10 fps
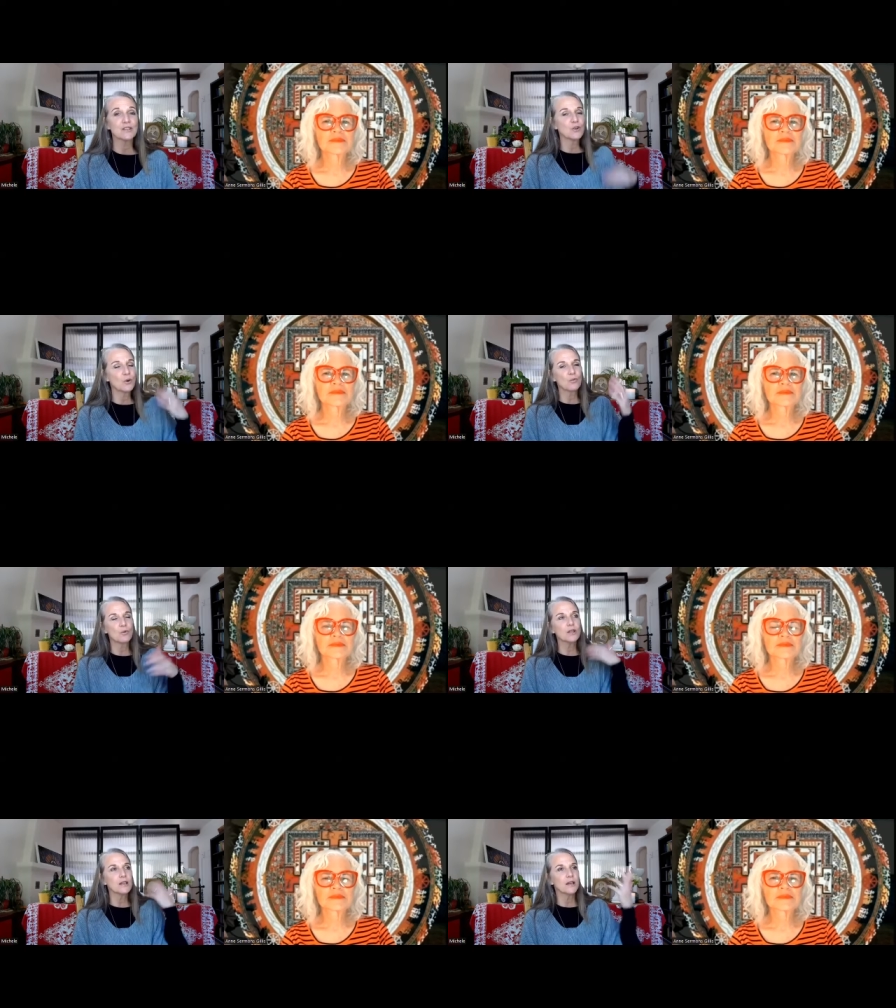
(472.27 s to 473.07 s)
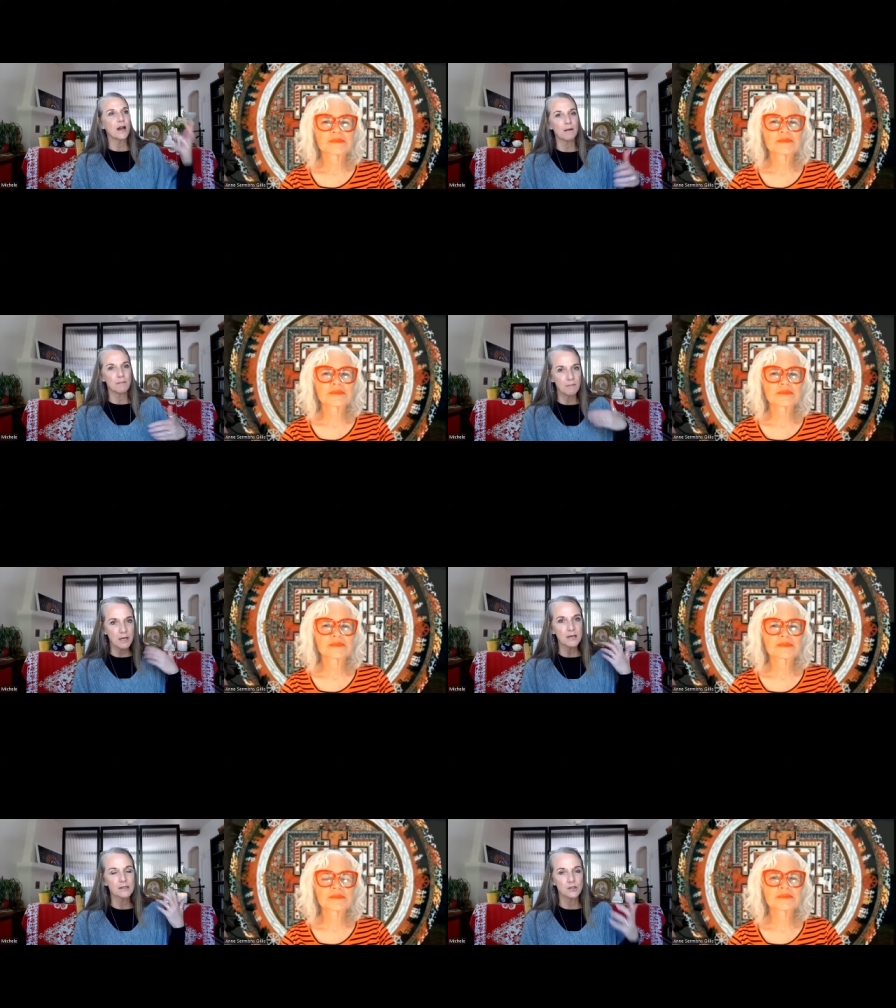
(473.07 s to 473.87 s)
So it really got
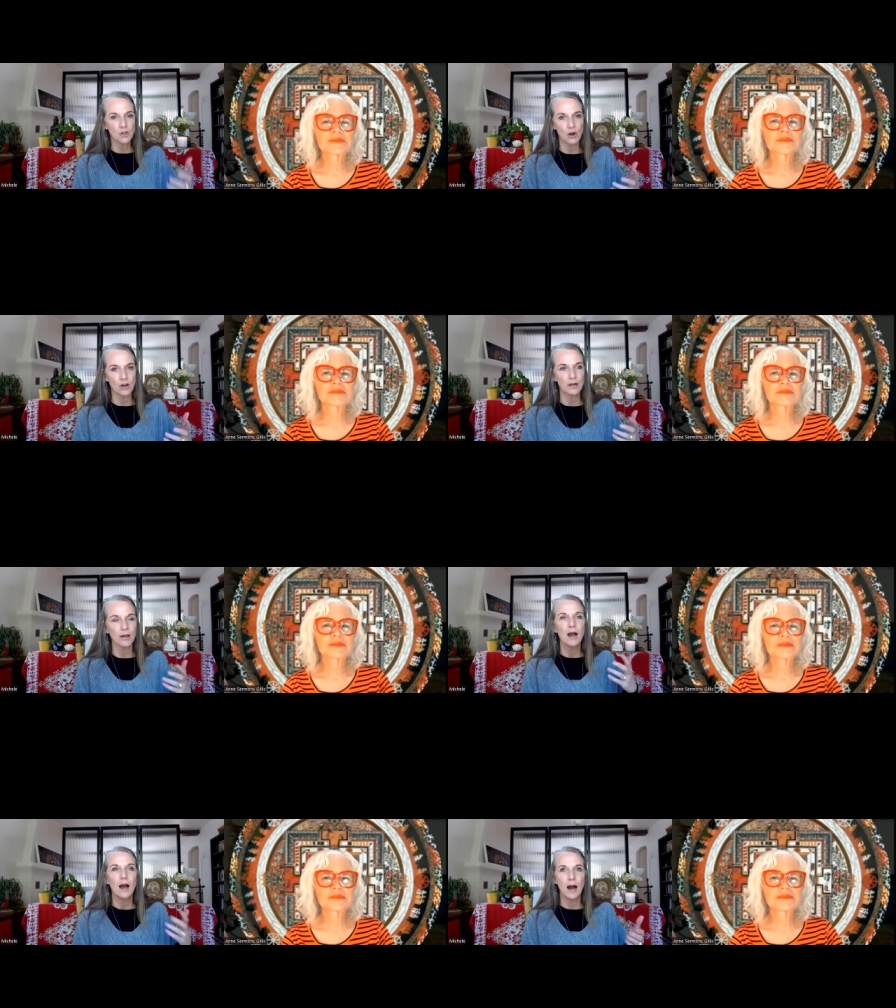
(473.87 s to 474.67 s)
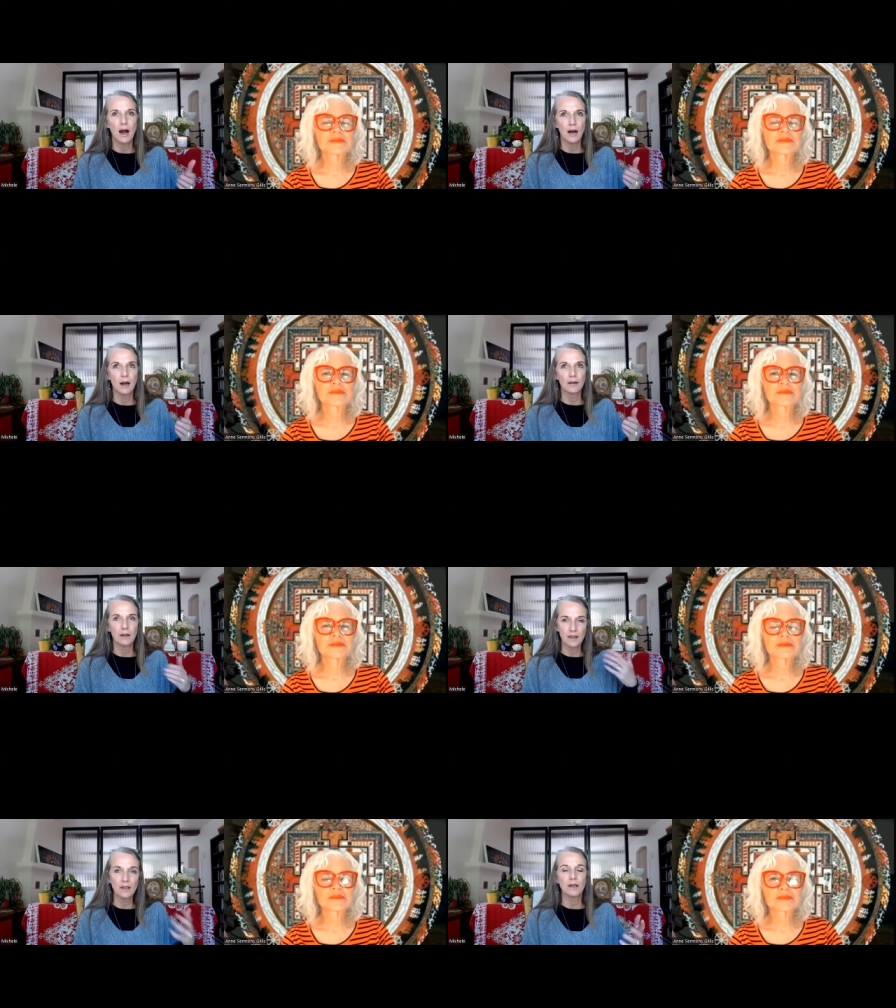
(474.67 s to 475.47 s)
me started on
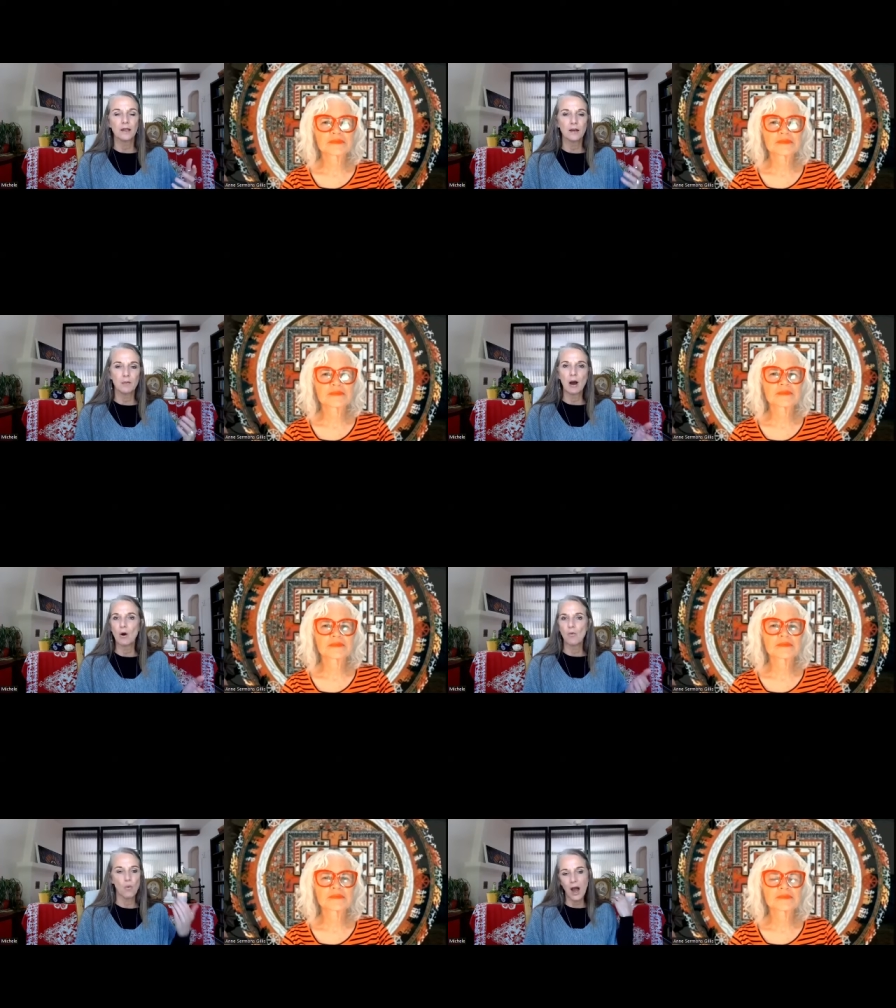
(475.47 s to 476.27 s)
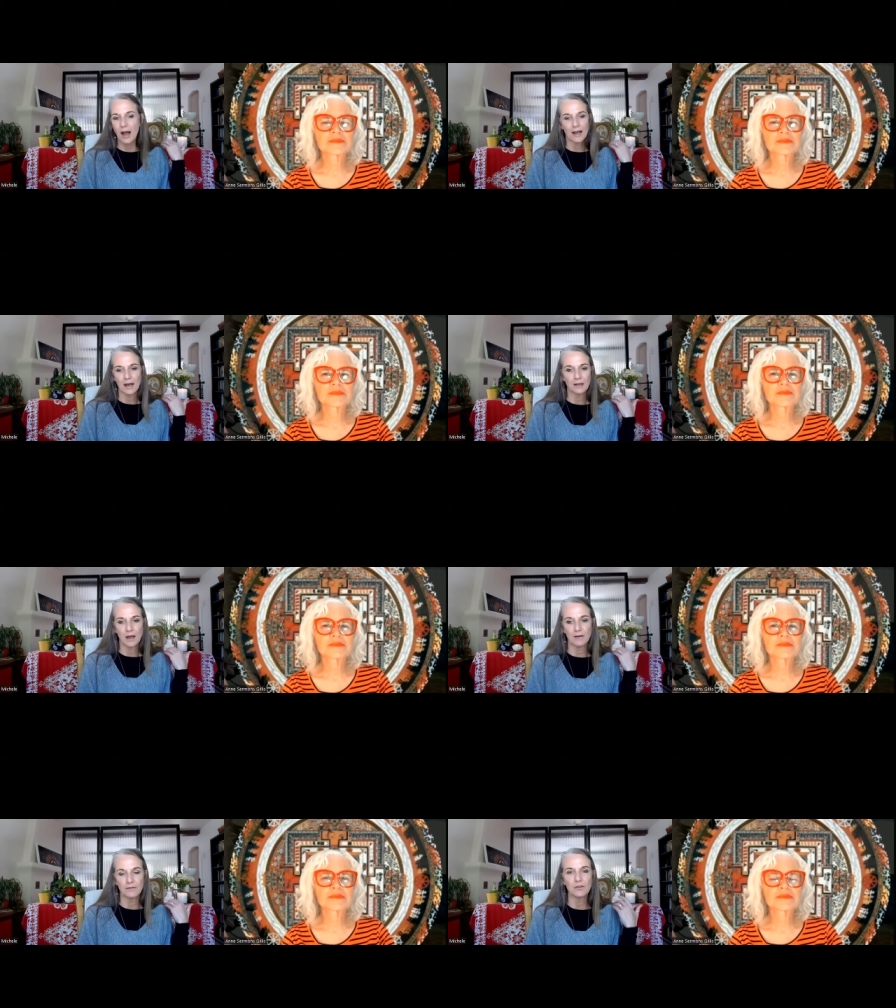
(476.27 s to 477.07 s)
thinking about why I left.